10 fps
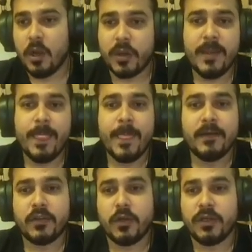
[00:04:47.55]
Okay,
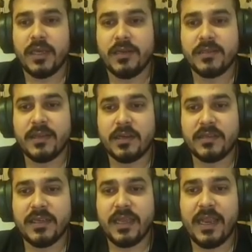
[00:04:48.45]
so here is our
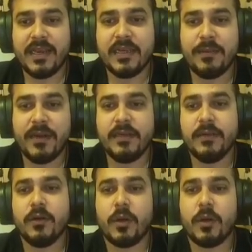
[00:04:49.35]
single line comment.